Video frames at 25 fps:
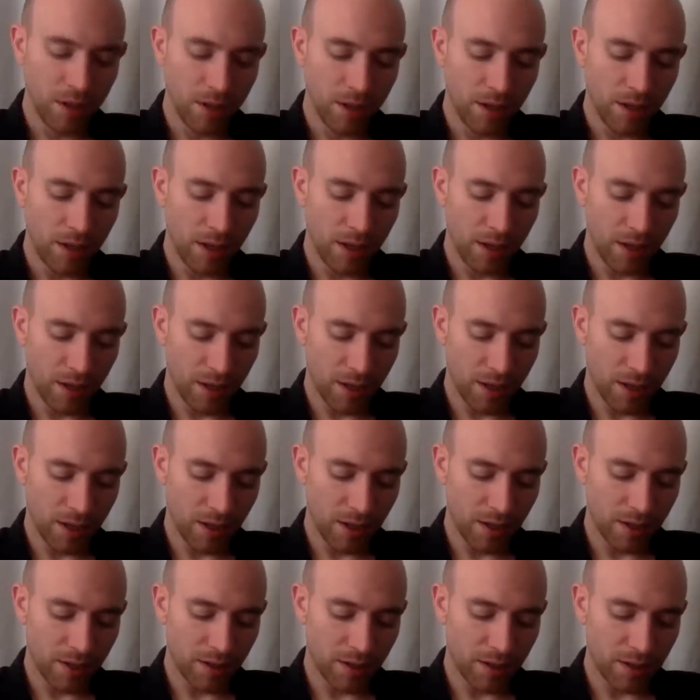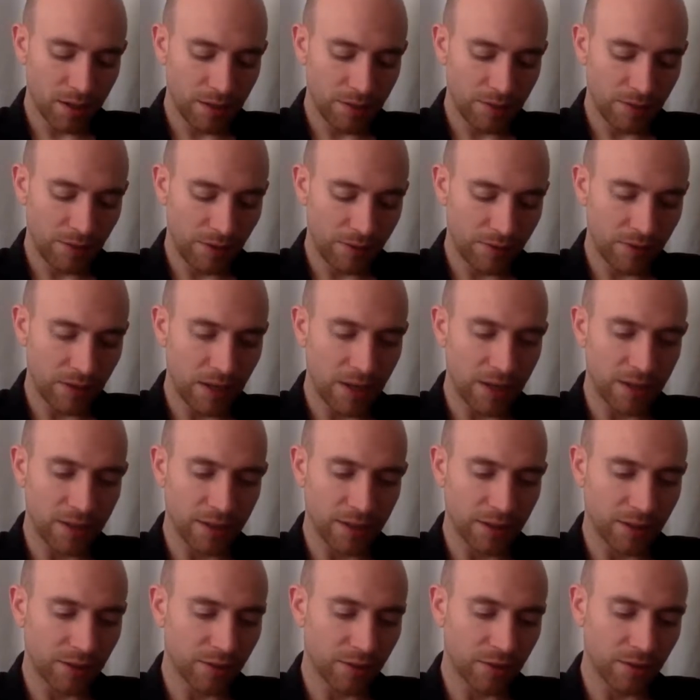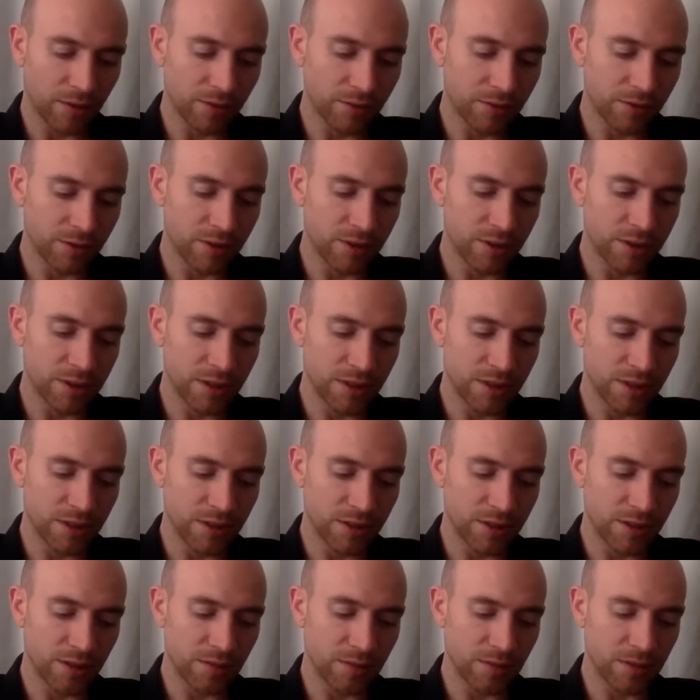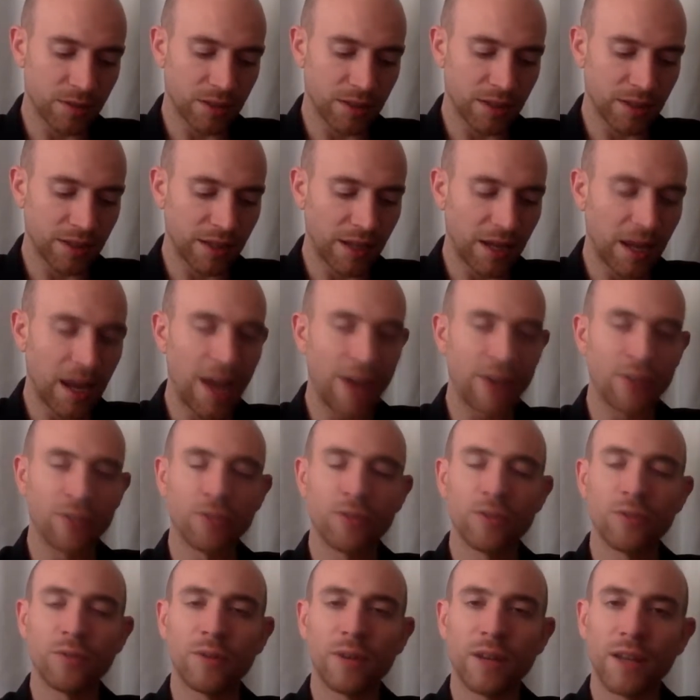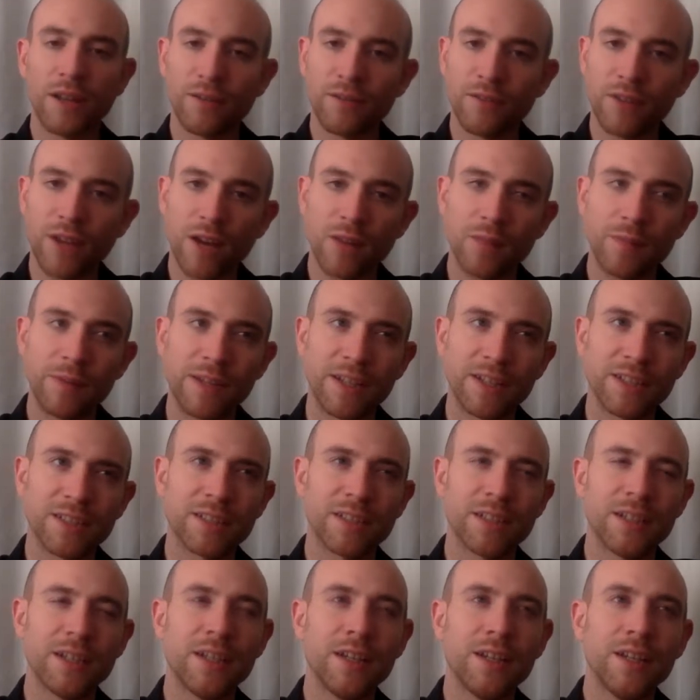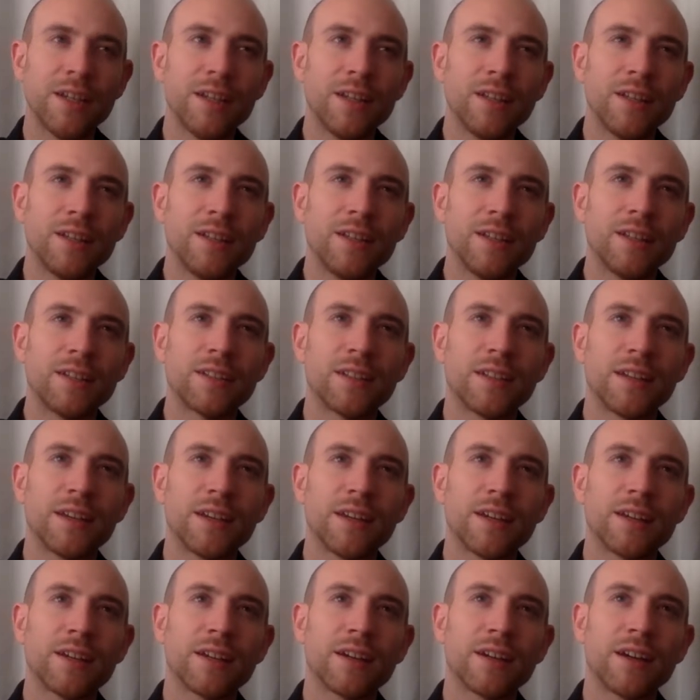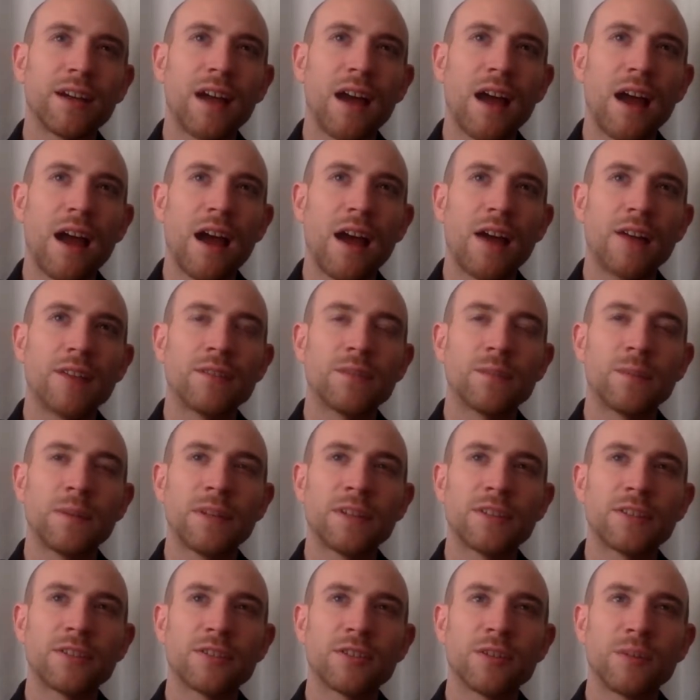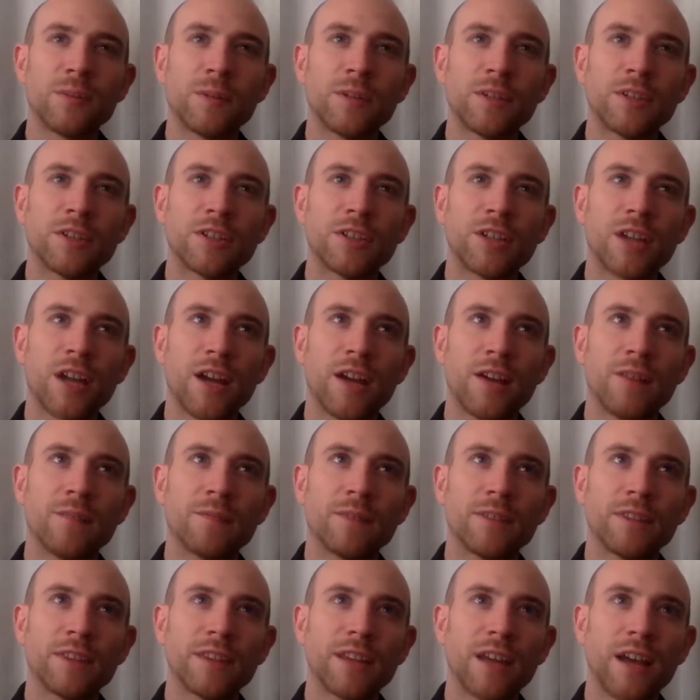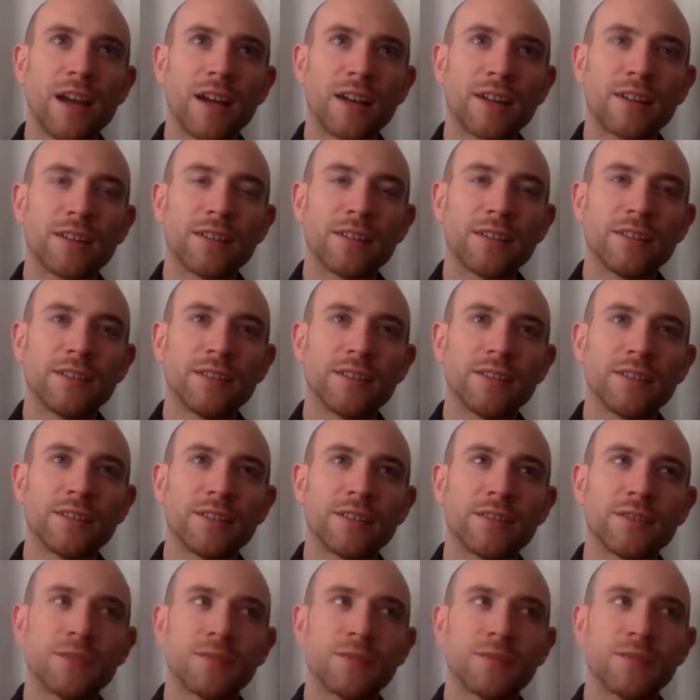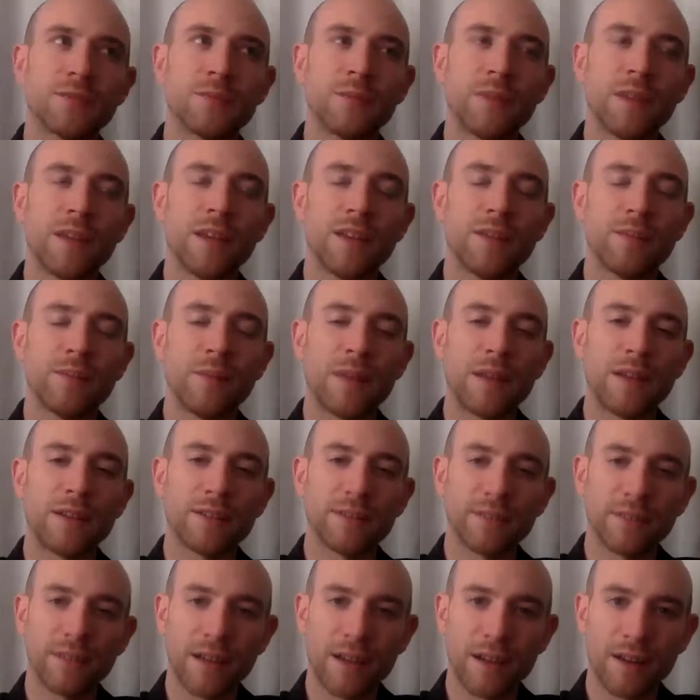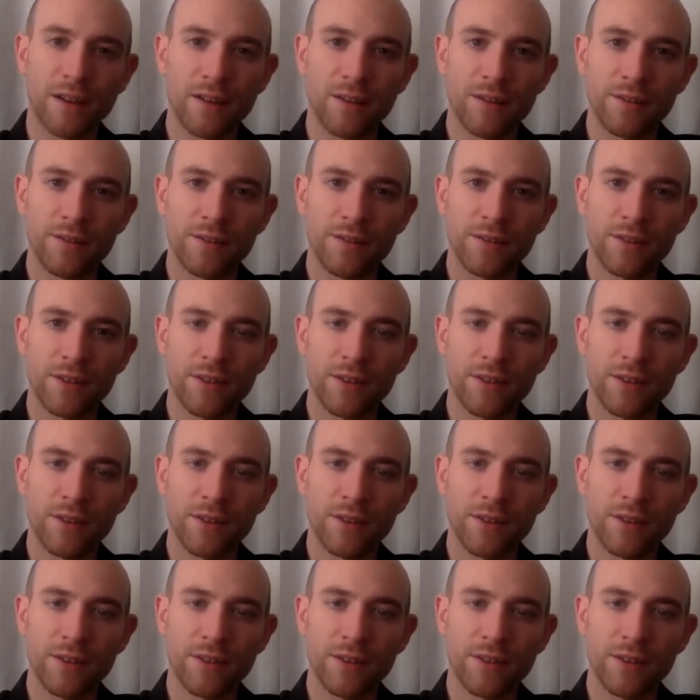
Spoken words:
And if I've got like Crohn's disease or something like that, I don't know what I've got because it's like I spent so much time with doctors in mental health,